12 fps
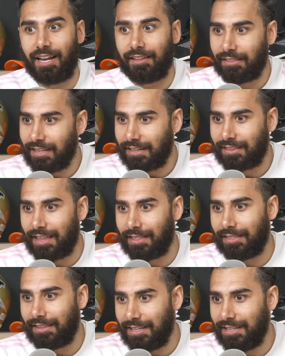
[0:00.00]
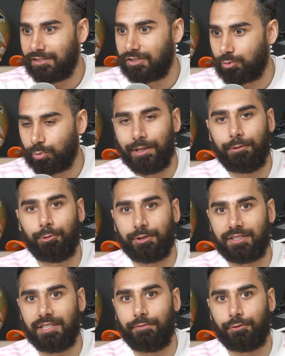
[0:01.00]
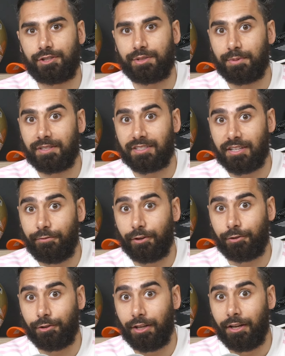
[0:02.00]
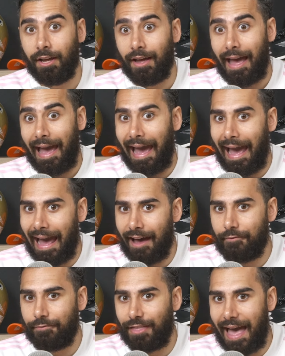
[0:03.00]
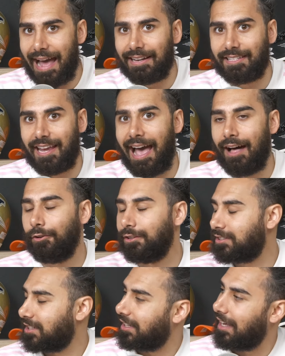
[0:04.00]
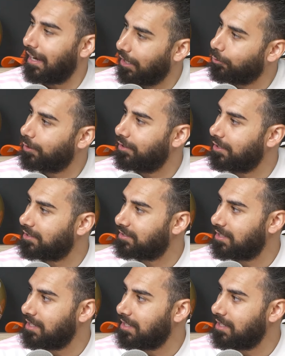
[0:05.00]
and I think that these three receivers specifically have that talent to carry this